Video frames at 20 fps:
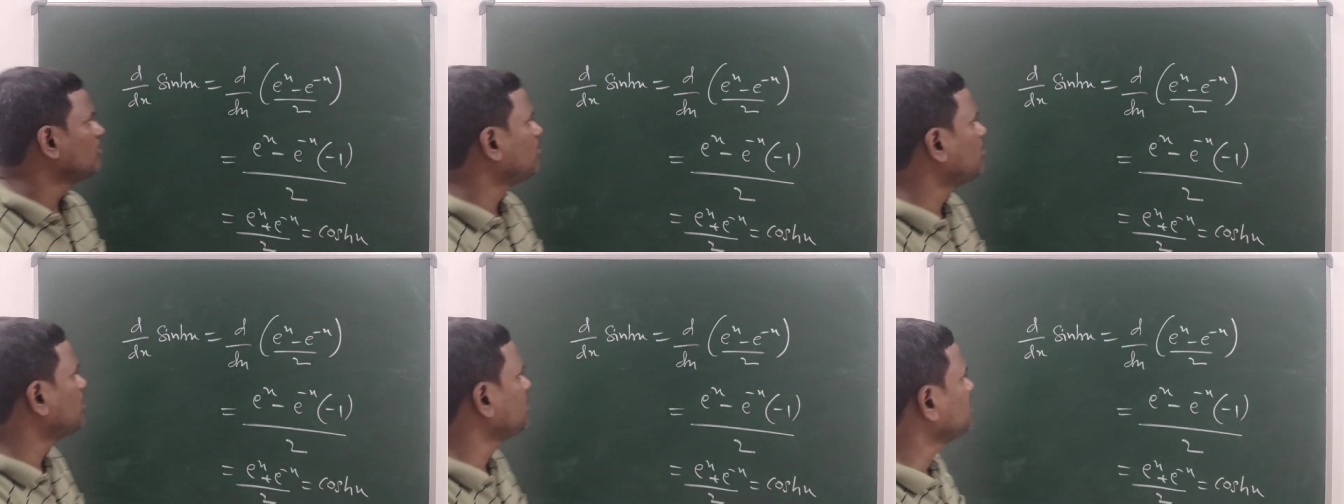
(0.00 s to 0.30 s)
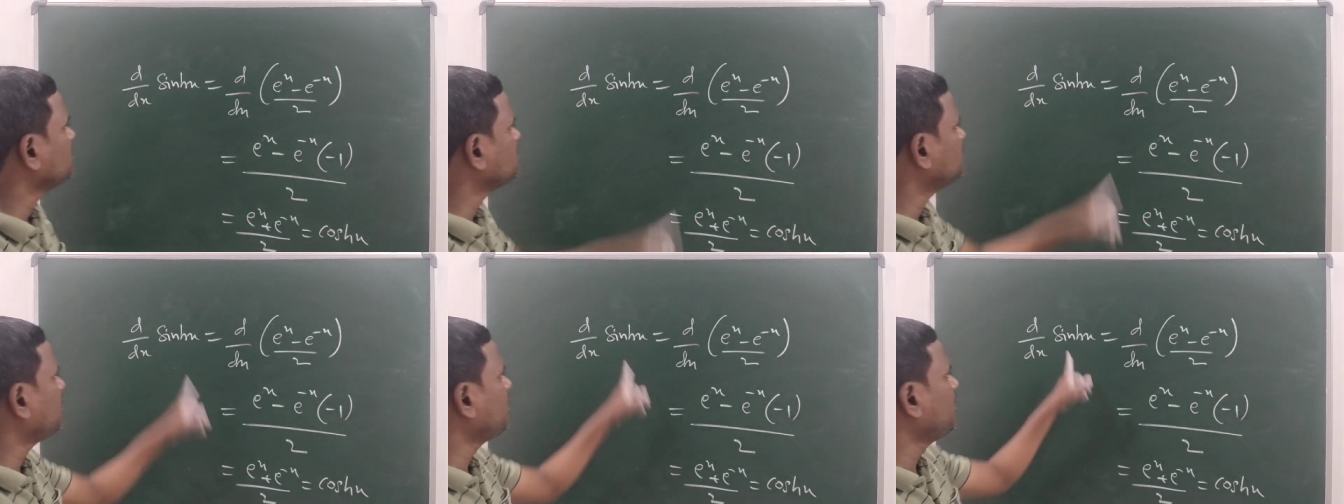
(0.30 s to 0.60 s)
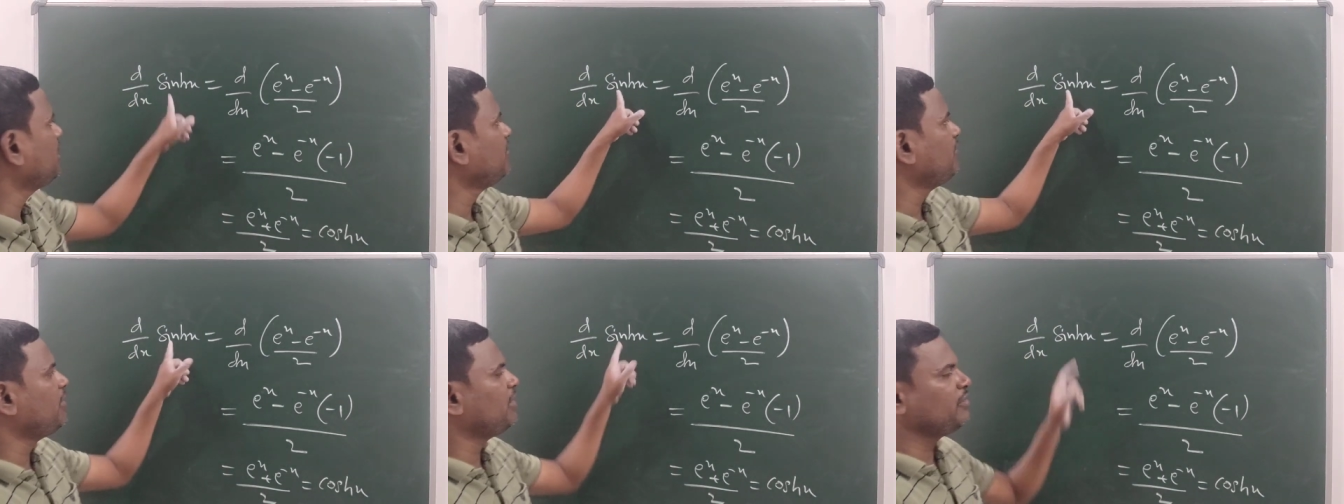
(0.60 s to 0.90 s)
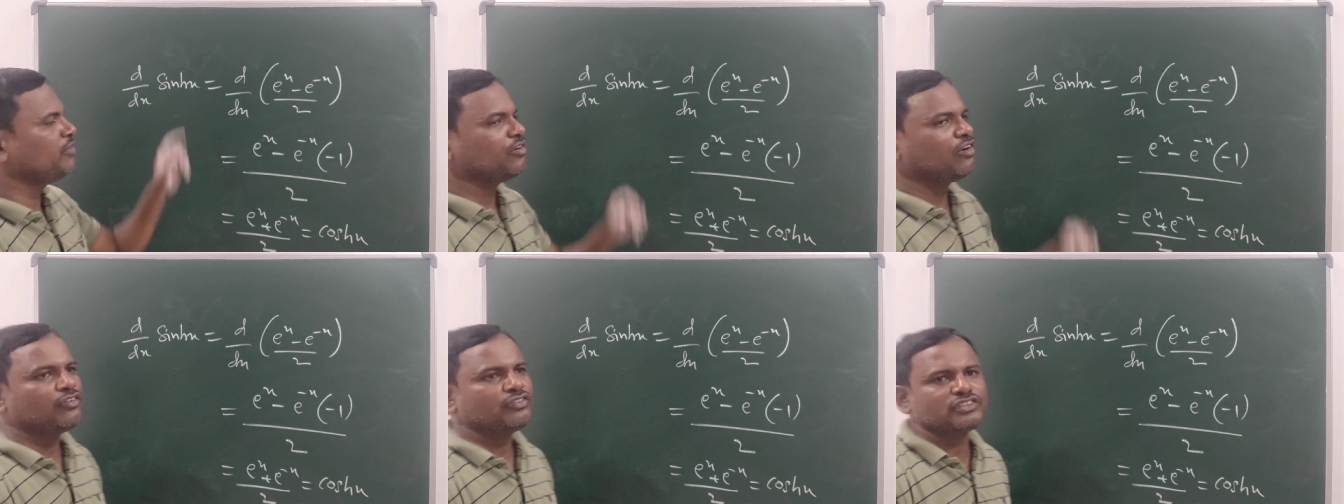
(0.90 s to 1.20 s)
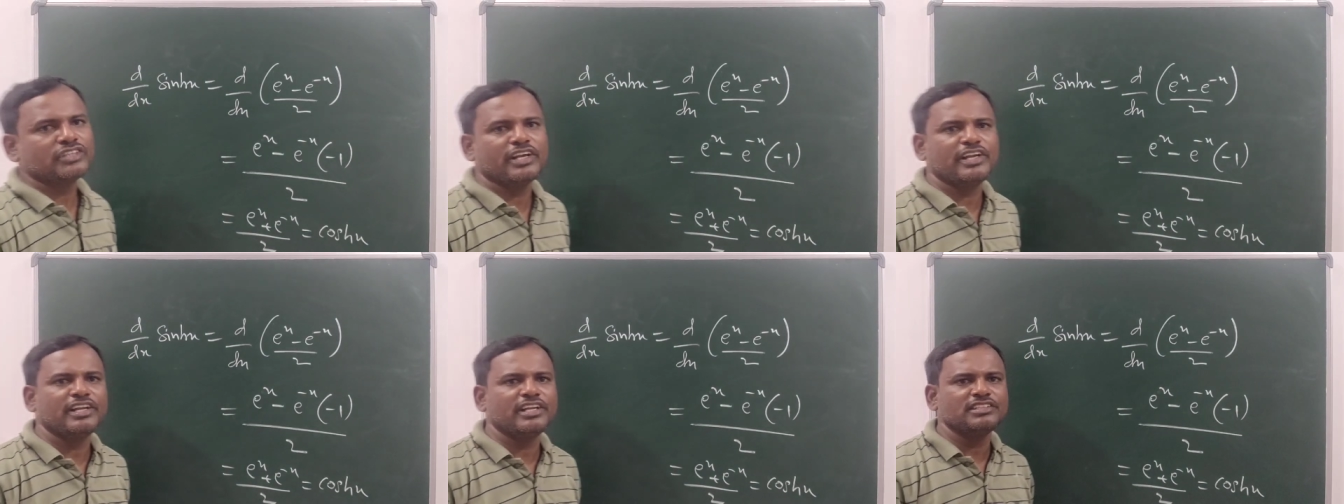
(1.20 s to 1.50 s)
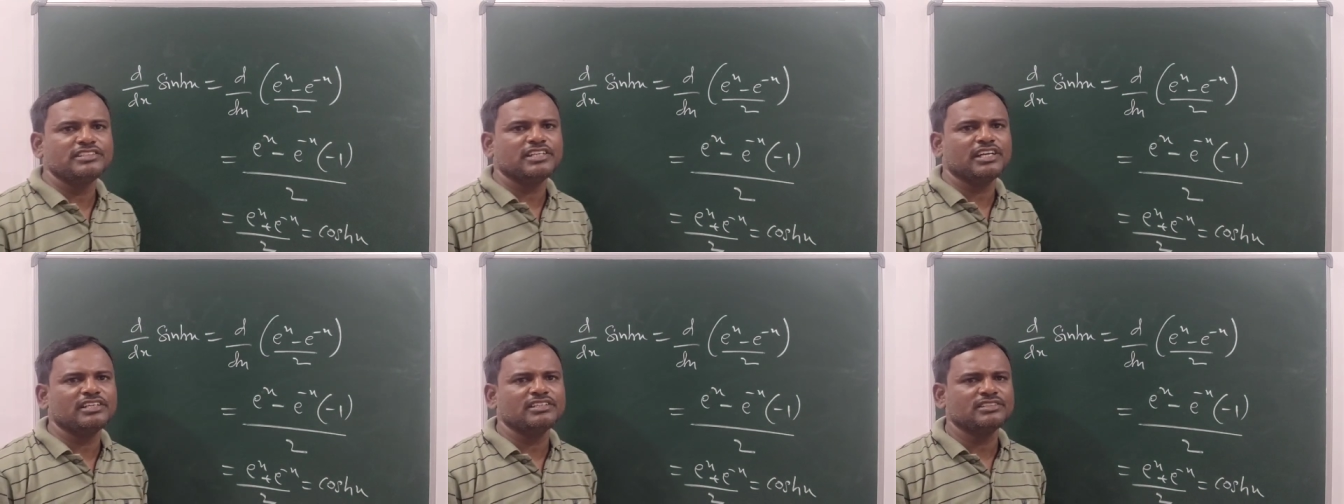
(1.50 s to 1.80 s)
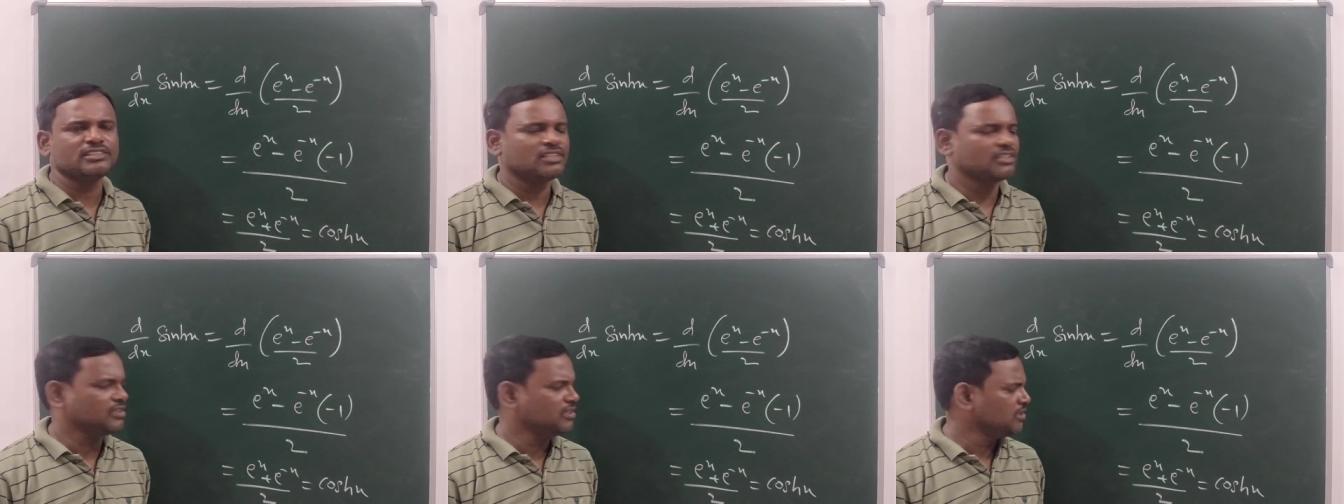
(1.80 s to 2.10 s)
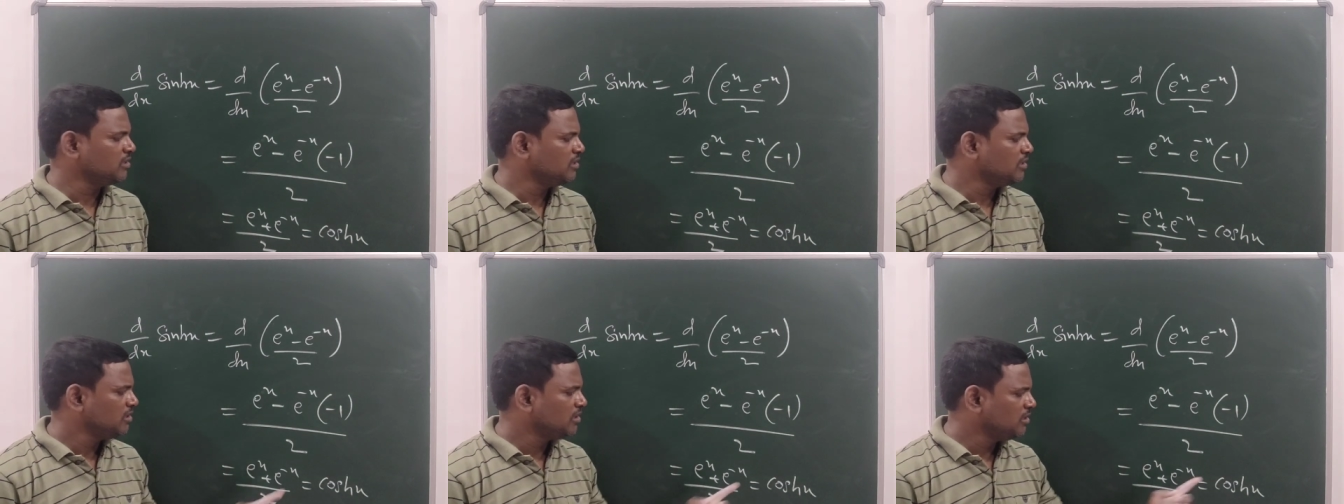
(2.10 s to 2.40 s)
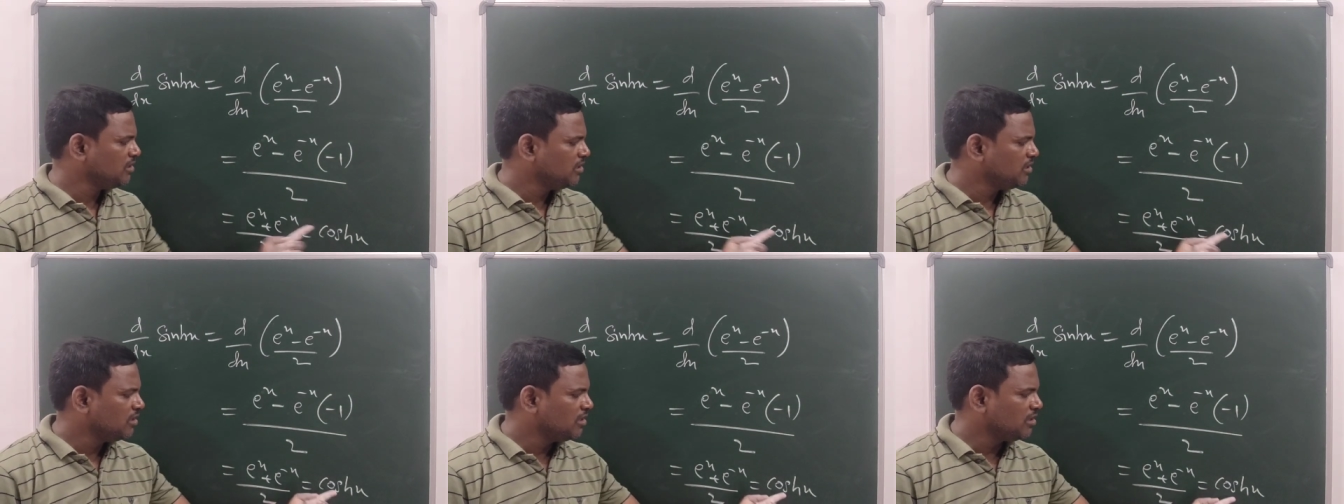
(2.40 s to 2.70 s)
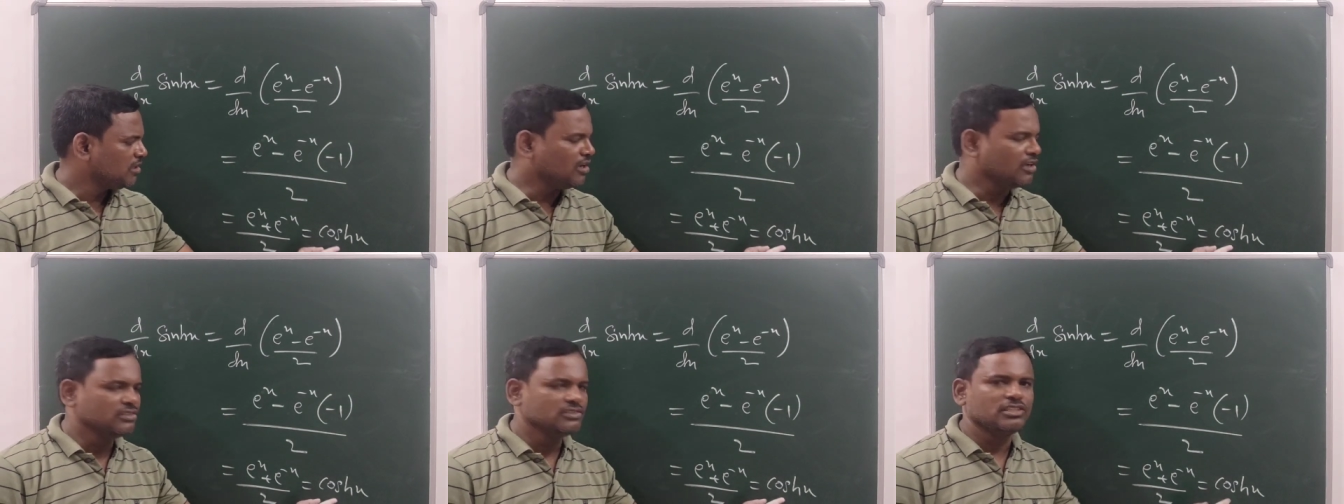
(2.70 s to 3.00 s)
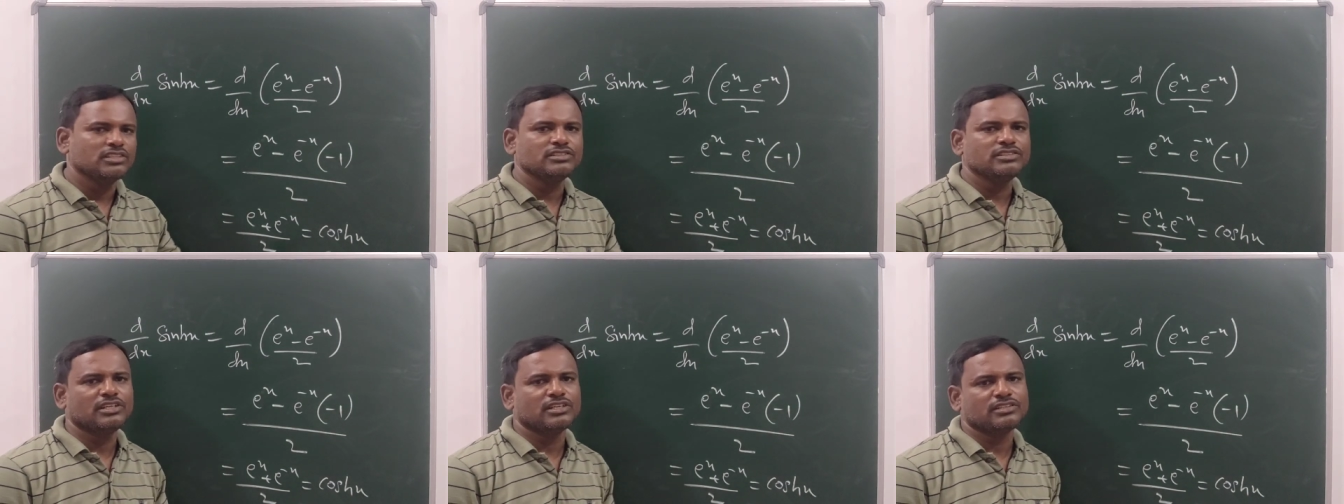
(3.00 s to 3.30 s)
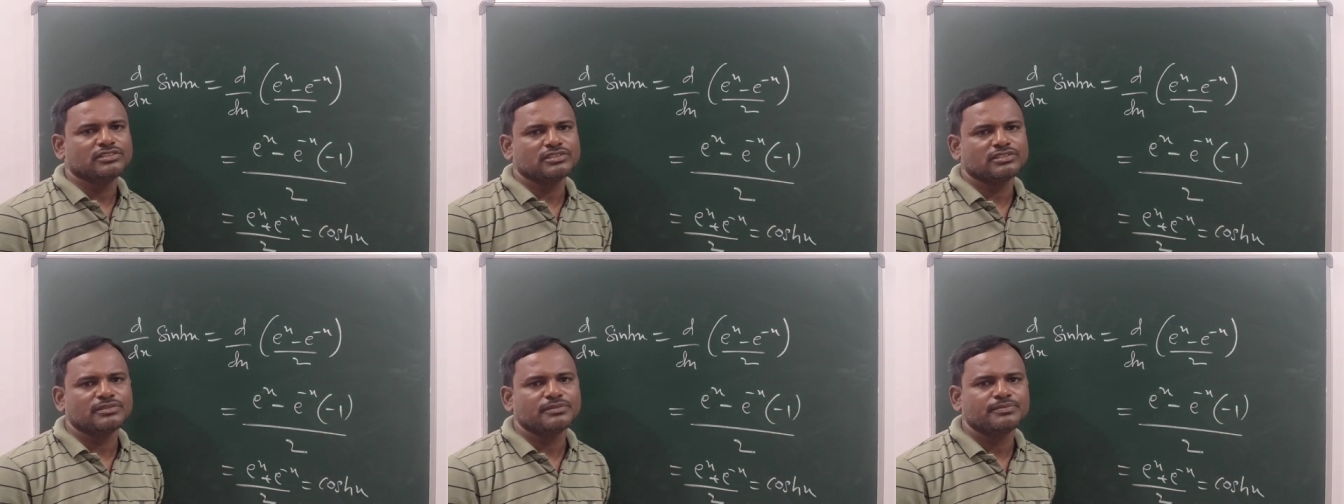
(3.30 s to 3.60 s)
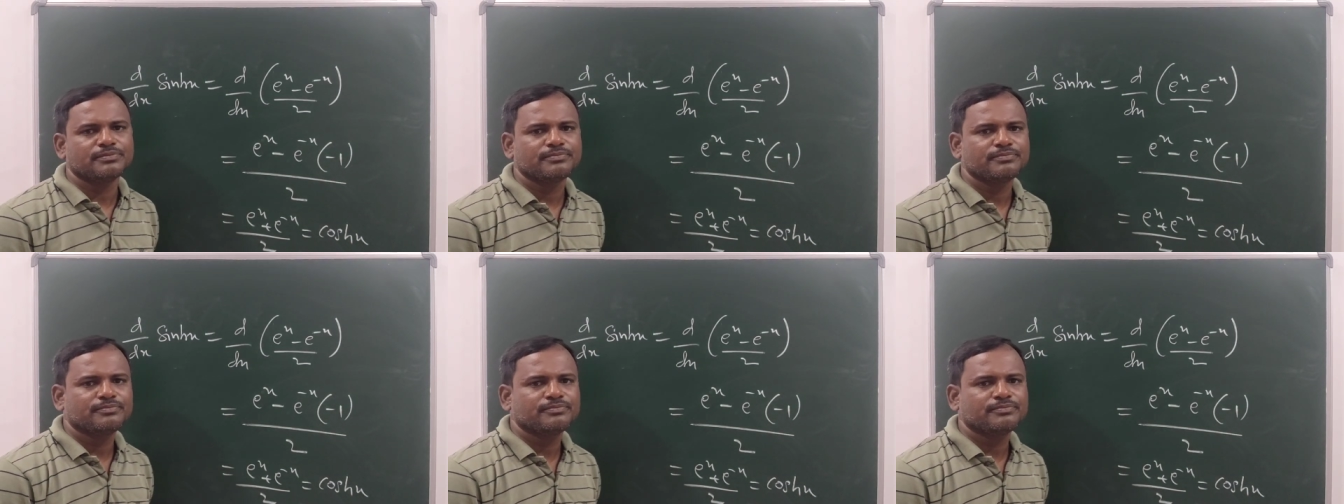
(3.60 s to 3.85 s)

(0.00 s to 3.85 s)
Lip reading: What is the derivative of sin hx? Cos hx.